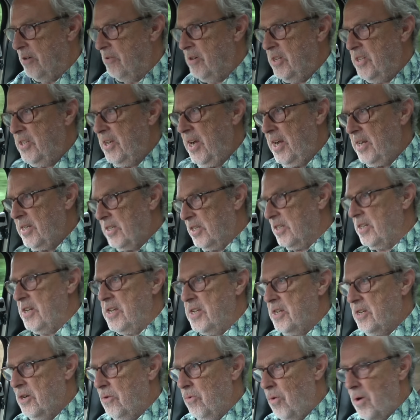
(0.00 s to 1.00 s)
is
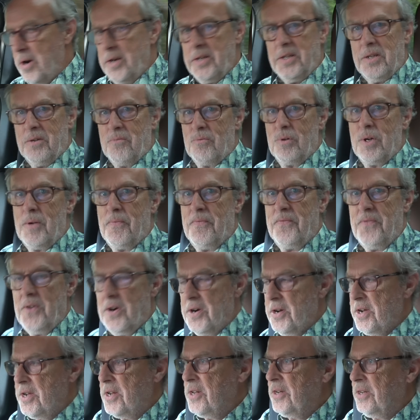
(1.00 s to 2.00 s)
actually quite a
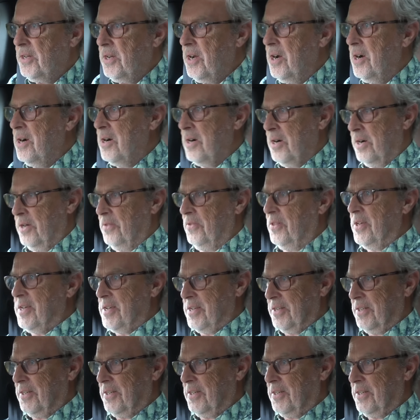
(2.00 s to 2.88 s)
refined car these